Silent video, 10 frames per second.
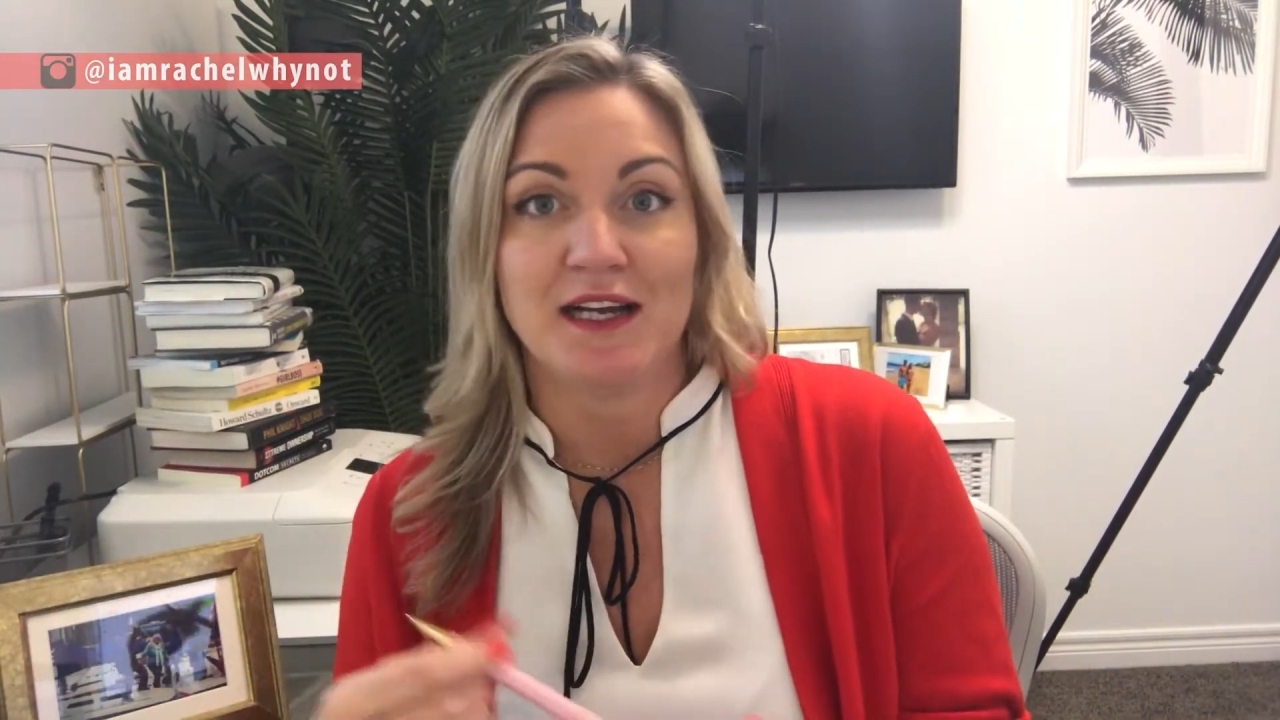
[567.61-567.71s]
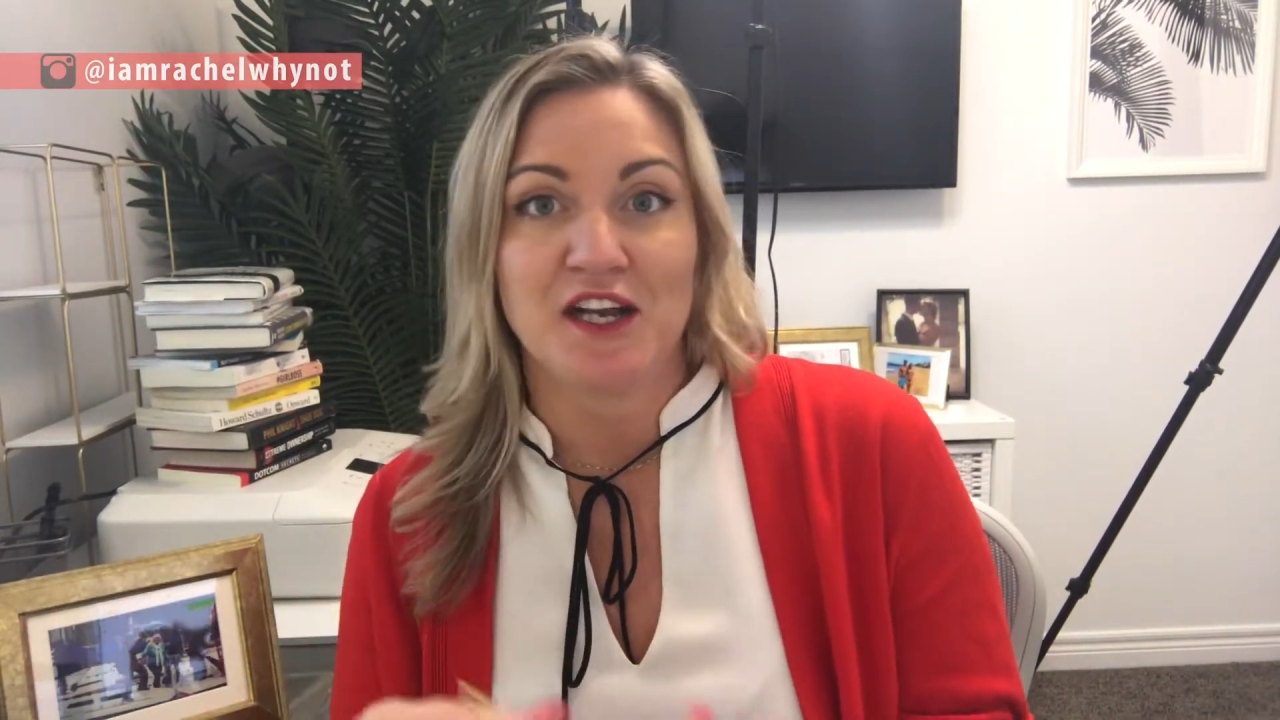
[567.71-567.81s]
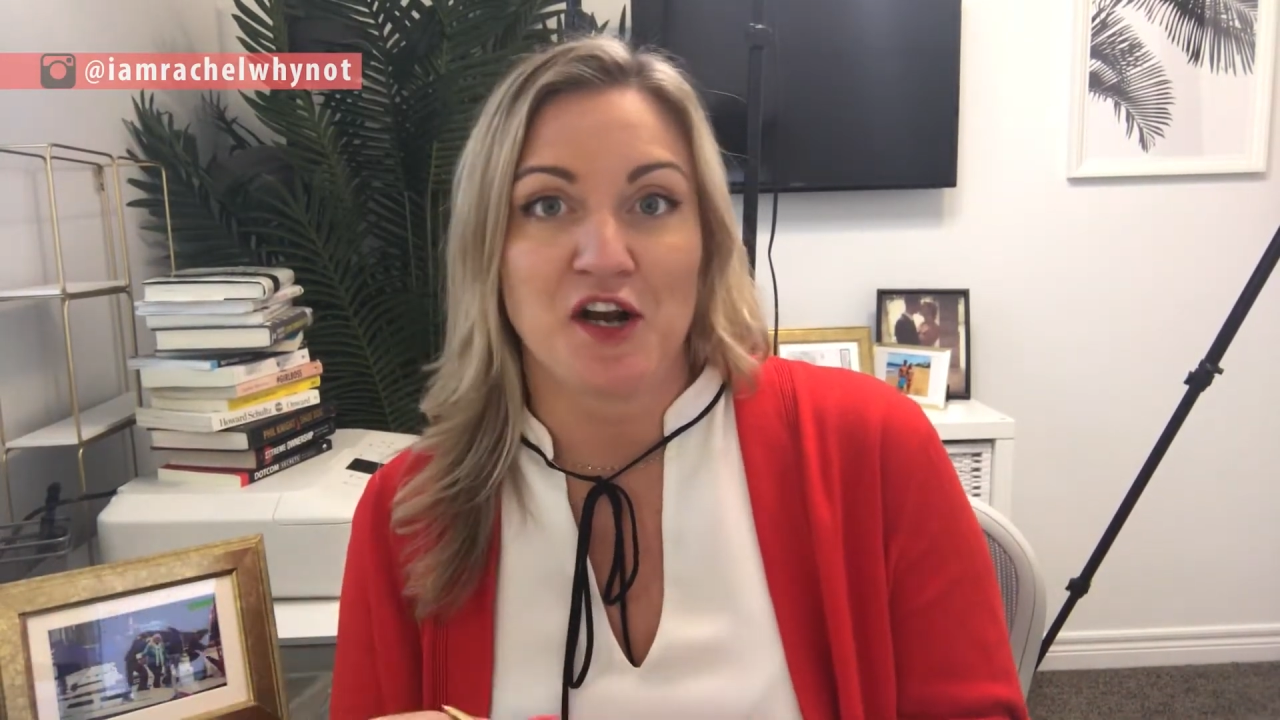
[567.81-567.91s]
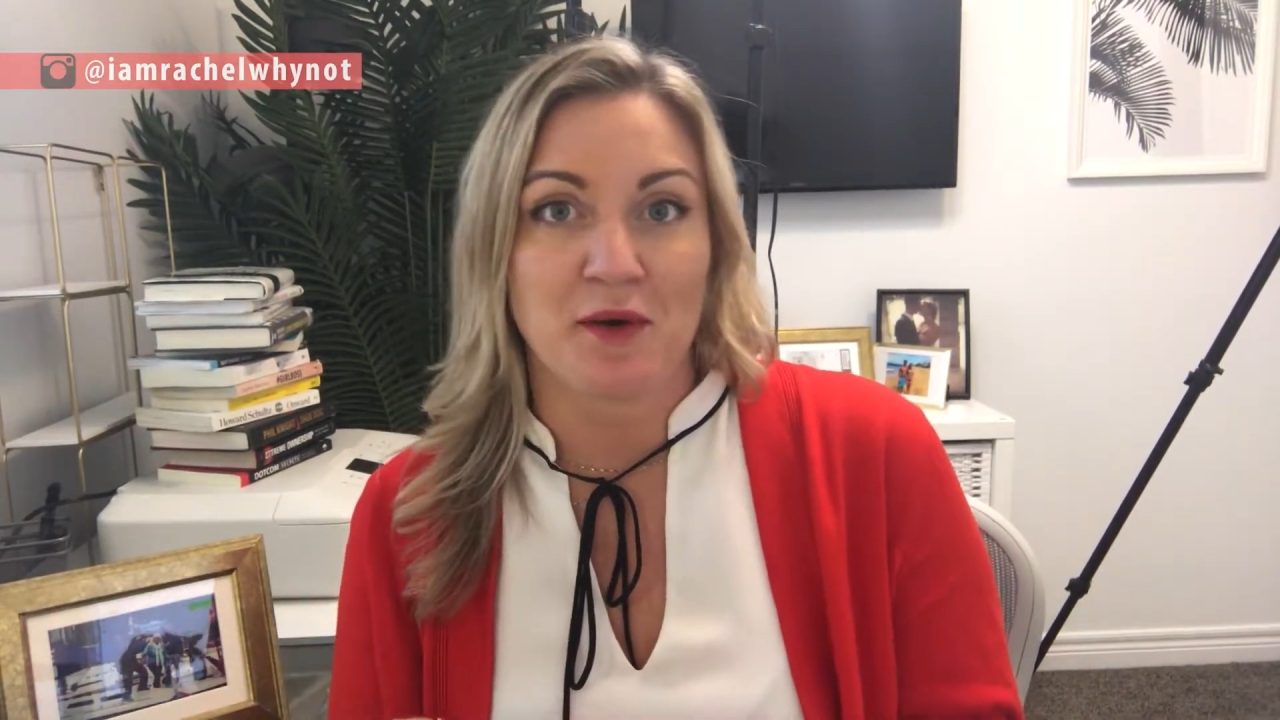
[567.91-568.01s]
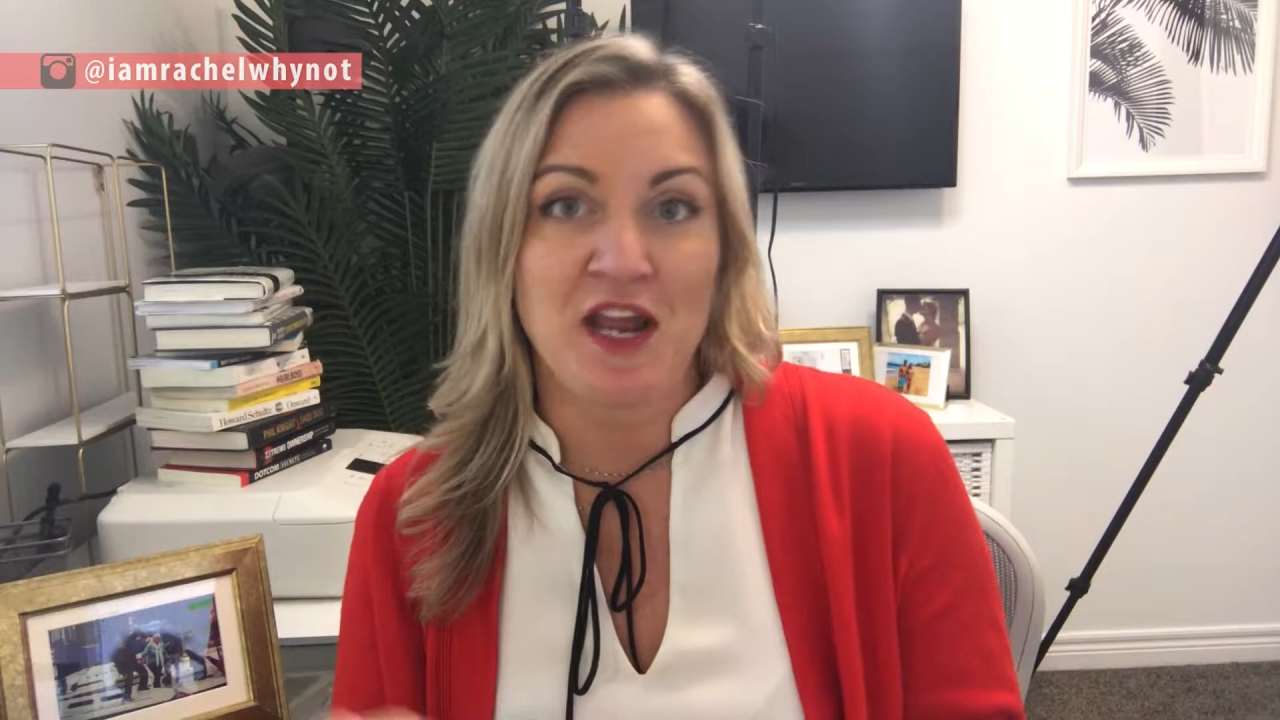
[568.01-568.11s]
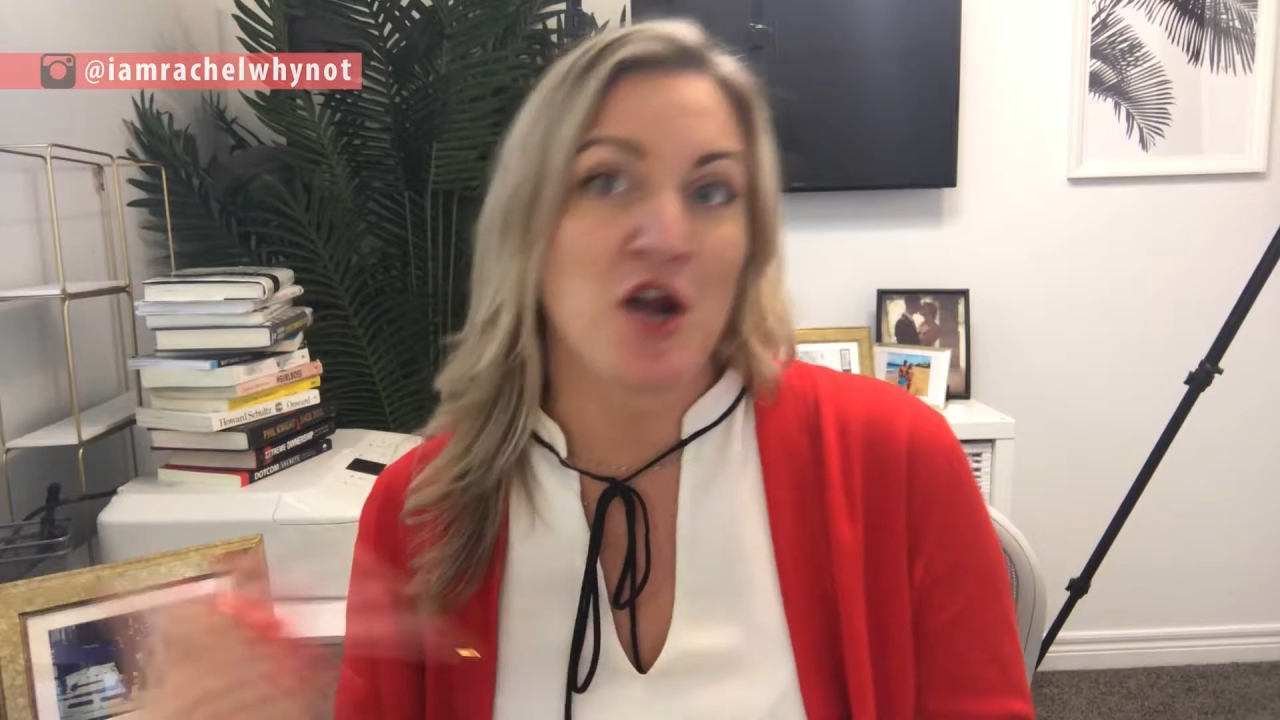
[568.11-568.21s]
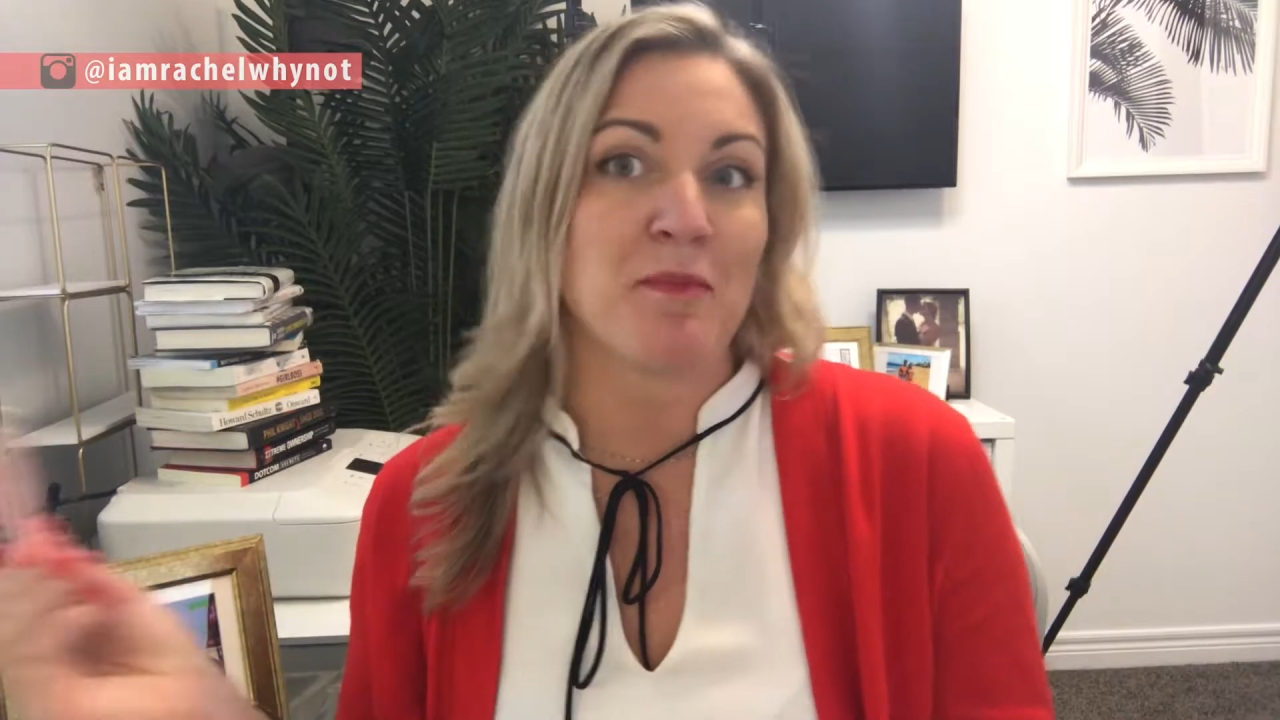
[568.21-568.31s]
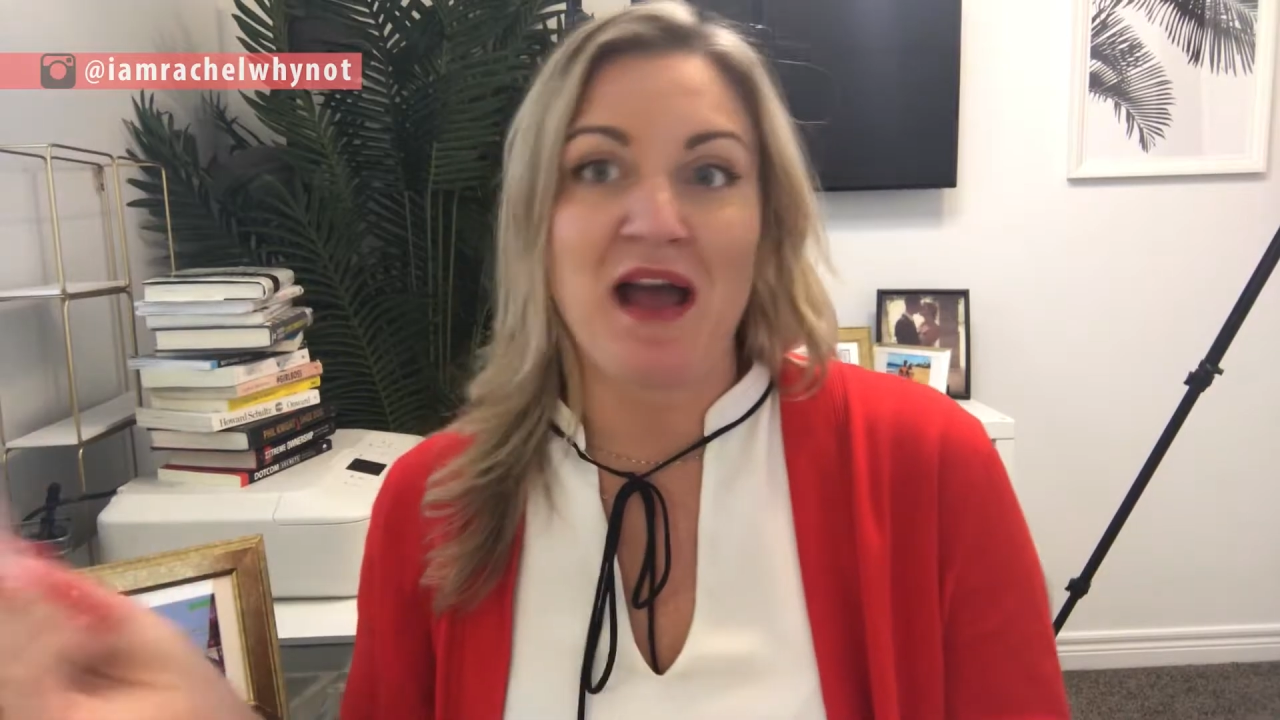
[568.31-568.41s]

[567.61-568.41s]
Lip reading: here,